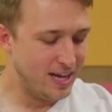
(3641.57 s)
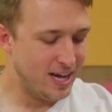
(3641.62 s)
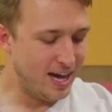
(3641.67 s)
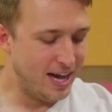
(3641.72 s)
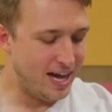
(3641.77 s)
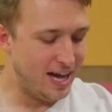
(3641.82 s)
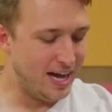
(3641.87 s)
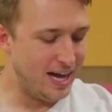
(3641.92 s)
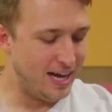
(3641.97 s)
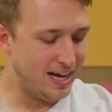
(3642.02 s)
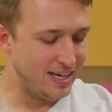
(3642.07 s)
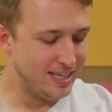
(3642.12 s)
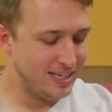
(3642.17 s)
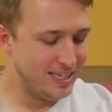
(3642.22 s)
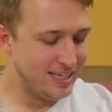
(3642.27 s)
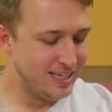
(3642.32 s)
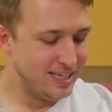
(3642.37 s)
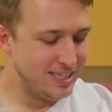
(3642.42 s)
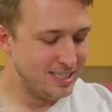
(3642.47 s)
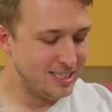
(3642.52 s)
No
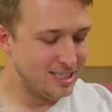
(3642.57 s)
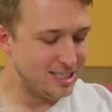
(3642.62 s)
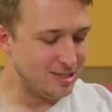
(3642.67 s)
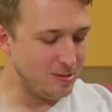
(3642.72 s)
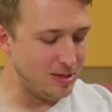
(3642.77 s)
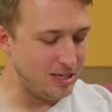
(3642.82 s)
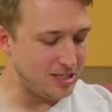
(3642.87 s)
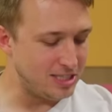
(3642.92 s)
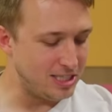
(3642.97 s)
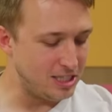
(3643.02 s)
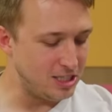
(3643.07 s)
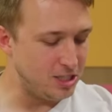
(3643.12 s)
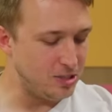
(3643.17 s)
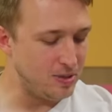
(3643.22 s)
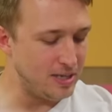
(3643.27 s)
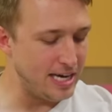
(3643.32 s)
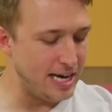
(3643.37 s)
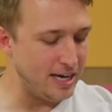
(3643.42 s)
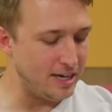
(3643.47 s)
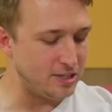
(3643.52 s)
way. Someone else said, you
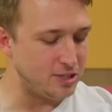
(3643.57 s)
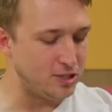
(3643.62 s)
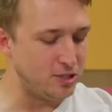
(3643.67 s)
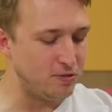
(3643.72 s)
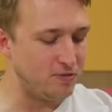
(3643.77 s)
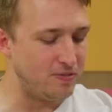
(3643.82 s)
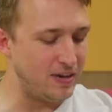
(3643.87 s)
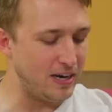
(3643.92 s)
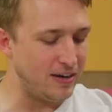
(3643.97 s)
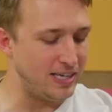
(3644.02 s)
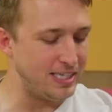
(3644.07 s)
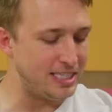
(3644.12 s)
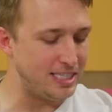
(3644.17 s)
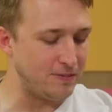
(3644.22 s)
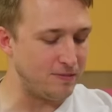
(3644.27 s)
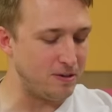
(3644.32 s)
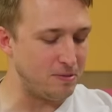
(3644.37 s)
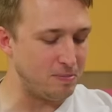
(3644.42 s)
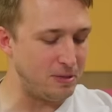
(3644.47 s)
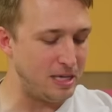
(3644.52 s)
and I are 2 very
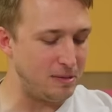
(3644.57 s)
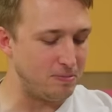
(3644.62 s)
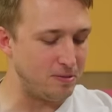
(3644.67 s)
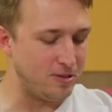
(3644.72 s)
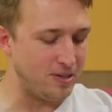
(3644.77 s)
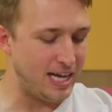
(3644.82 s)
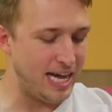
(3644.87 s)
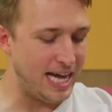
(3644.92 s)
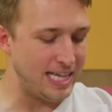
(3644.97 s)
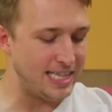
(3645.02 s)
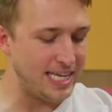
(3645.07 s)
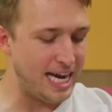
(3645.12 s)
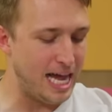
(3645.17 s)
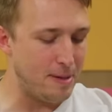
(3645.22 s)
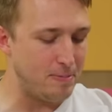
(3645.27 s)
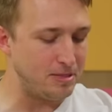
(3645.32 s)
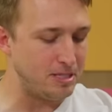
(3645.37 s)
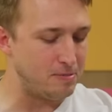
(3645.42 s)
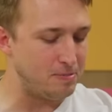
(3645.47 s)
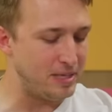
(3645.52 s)
different people. Had that
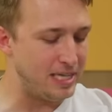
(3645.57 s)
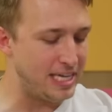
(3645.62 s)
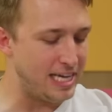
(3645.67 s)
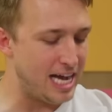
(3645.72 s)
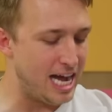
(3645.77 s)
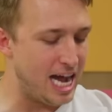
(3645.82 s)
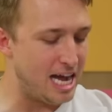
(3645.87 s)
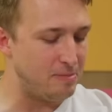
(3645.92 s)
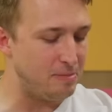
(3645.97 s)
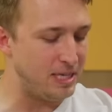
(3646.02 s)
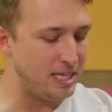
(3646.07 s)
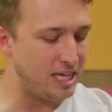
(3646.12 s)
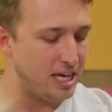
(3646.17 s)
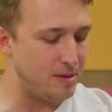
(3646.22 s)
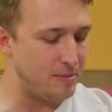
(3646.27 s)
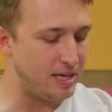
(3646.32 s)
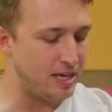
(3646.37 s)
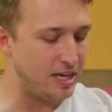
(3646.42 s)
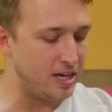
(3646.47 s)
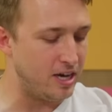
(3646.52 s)
happened to me, I'd be
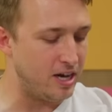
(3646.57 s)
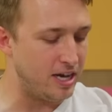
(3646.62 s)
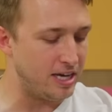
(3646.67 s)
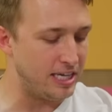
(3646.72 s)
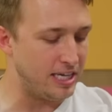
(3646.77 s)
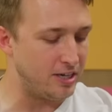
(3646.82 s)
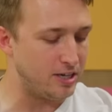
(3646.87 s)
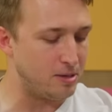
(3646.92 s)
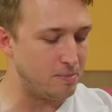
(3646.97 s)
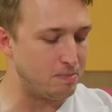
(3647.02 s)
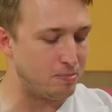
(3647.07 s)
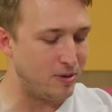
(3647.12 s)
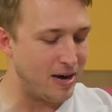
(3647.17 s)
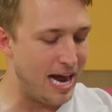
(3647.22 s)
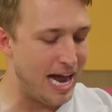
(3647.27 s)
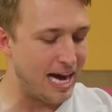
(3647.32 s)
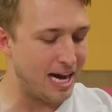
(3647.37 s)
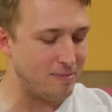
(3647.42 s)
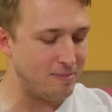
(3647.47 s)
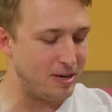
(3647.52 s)
coming on here to
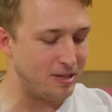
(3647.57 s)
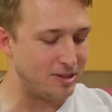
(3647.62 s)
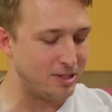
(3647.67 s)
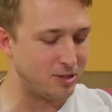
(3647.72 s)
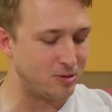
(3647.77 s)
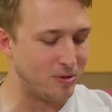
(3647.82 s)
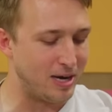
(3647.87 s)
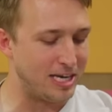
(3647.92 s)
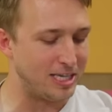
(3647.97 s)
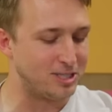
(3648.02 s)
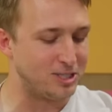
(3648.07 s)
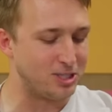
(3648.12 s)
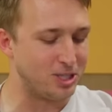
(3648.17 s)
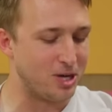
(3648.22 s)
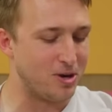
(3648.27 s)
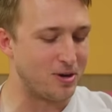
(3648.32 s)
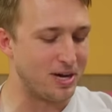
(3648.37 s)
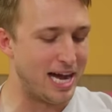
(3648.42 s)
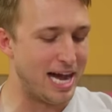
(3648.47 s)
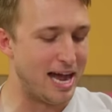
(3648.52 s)
brag about the greatest
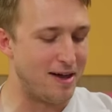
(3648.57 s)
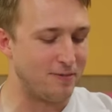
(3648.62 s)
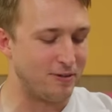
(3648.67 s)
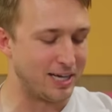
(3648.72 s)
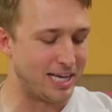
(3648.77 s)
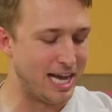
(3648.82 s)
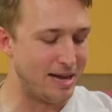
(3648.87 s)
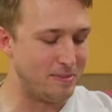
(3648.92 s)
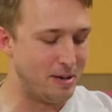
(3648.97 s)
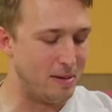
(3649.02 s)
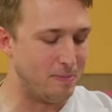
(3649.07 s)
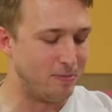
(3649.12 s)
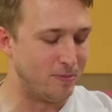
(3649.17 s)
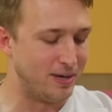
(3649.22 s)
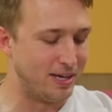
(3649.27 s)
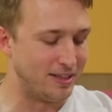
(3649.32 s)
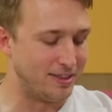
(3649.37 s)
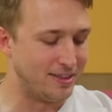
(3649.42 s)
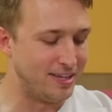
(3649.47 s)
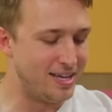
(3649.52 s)
joke I ever came up
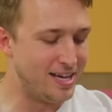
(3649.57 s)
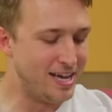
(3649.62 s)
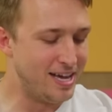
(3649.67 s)
with.